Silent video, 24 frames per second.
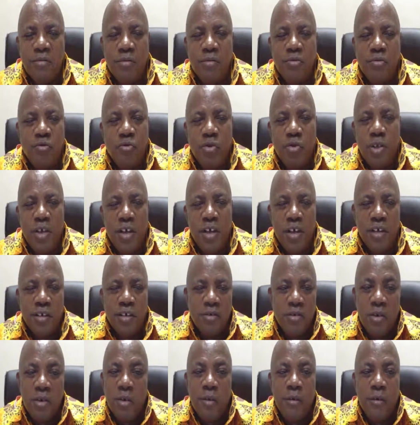2
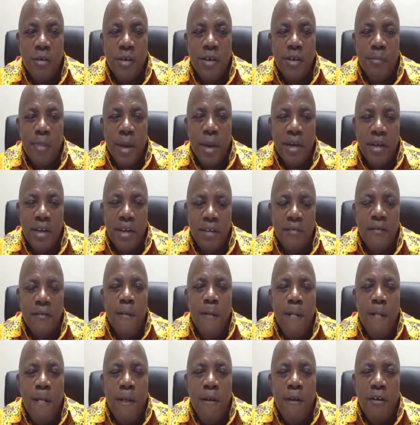years, or depending
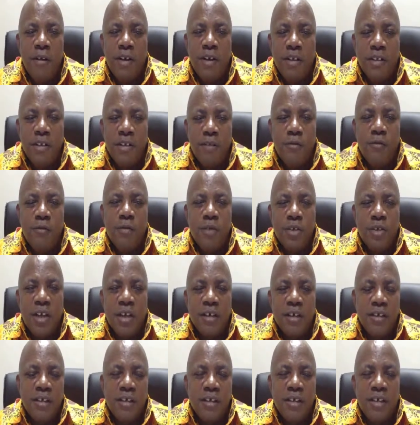on the
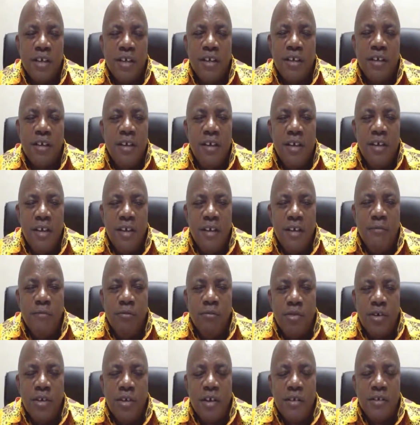circumstances, and
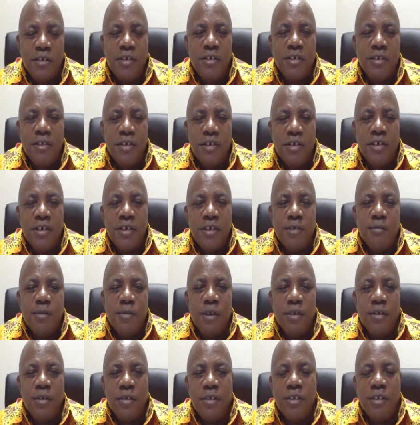such increases
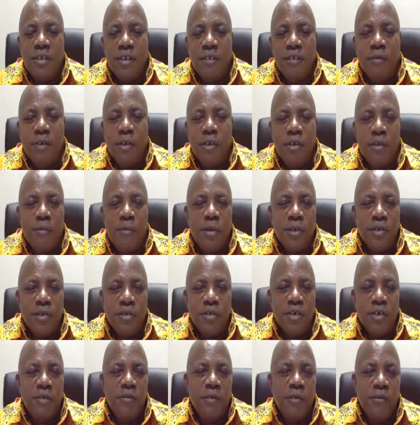may not even
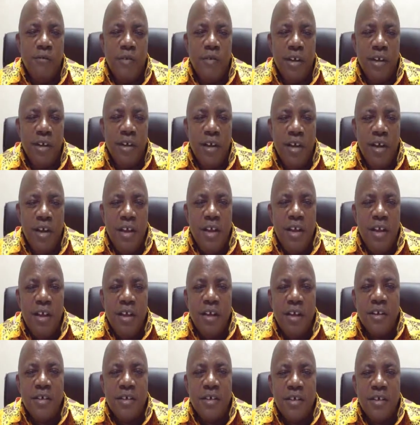commensurate with the
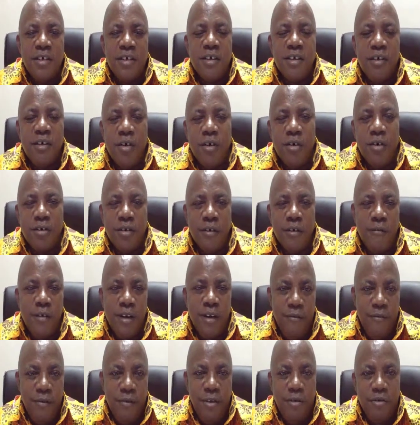increases in cost of
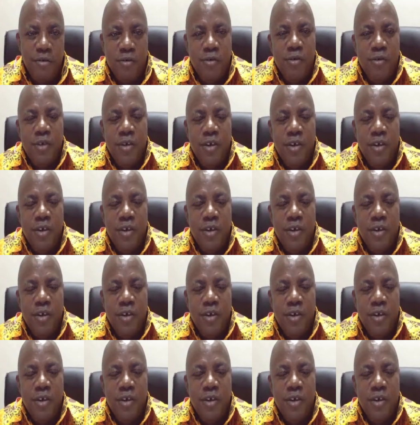living. So